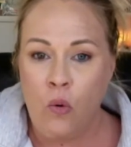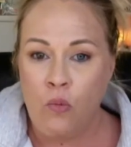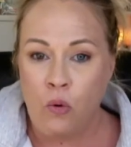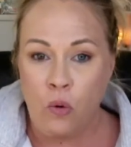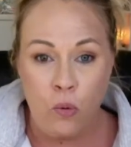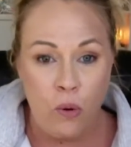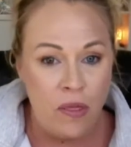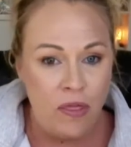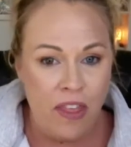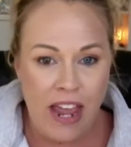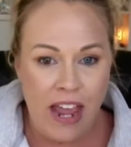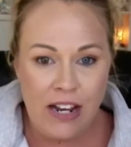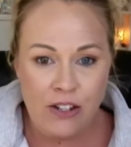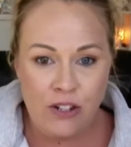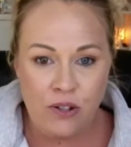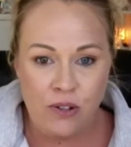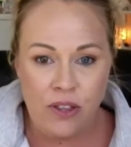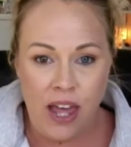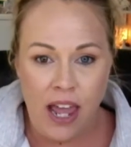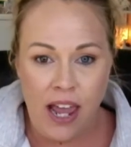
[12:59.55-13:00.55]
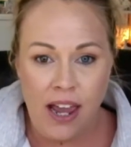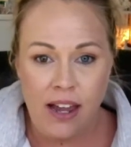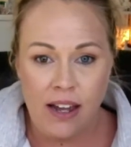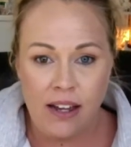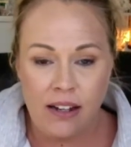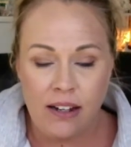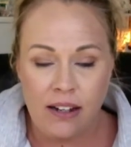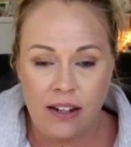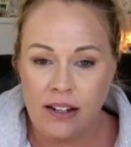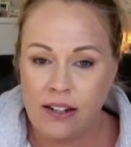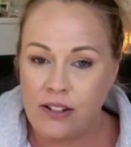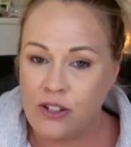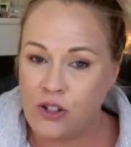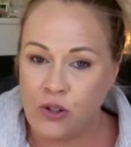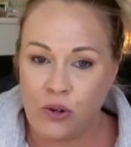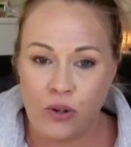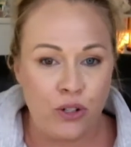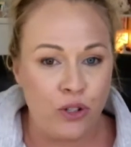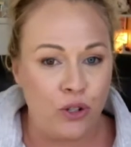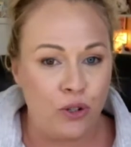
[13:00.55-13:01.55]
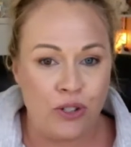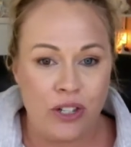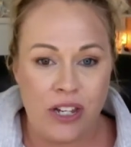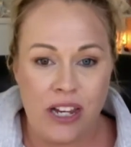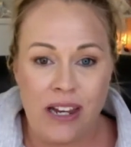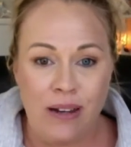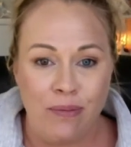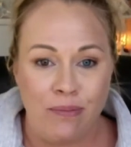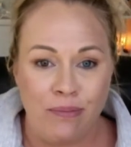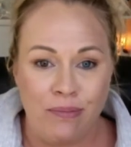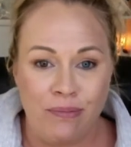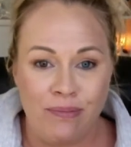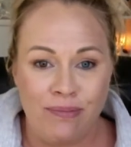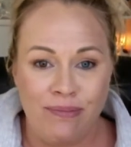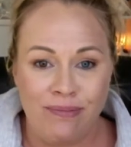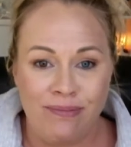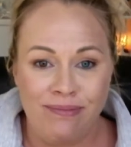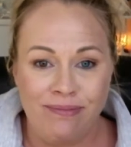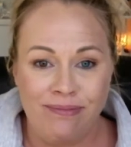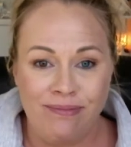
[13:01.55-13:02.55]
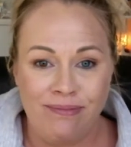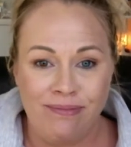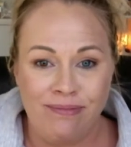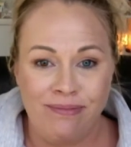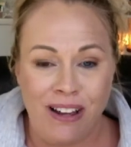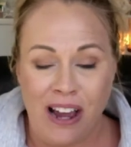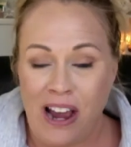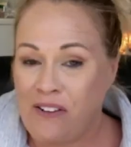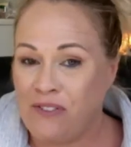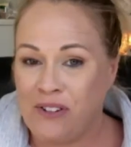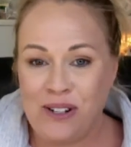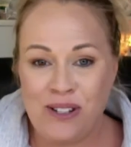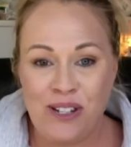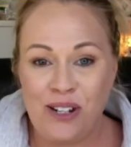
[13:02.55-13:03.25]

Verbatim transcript: Well, when they do that, so does their team every